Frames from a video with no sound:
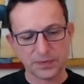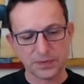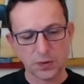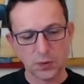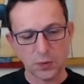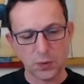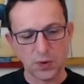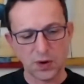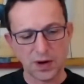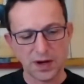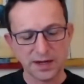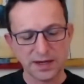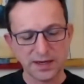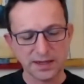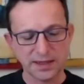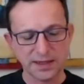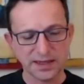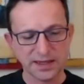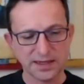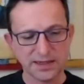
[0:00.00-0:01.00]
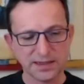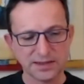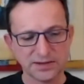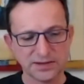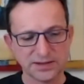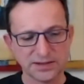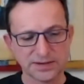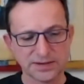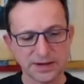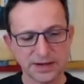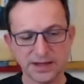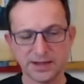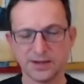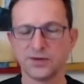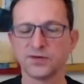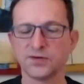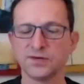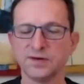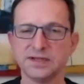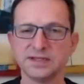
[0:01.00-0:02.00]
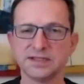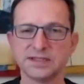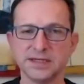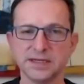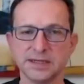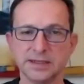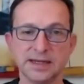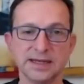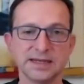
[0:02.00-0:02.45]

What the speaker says: One is an increase in,